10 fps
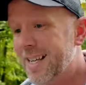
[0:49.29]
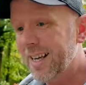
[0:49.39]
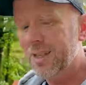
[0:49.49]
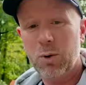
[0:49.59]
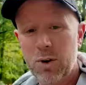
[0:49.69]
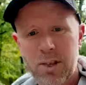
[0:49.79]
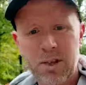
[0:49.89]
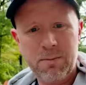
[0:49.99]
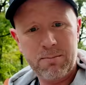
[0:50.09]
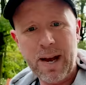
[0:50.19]
Yes, one of the
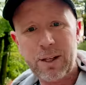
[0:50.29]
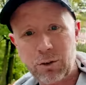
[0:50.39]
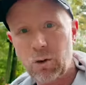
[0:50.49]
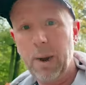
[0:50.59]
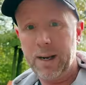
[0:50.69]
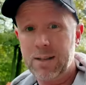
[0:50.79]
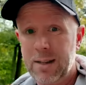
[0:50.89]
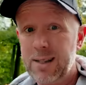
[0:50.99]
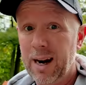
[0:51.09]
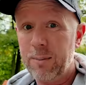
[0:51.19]
main drawbacks of
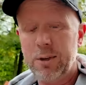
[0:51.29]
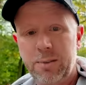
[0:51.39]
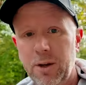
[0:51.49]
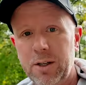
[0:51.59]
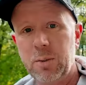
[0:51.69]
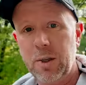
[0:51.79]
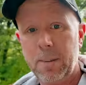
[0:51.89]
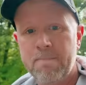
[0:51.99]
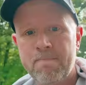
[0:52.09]
this camera, to be honest with you.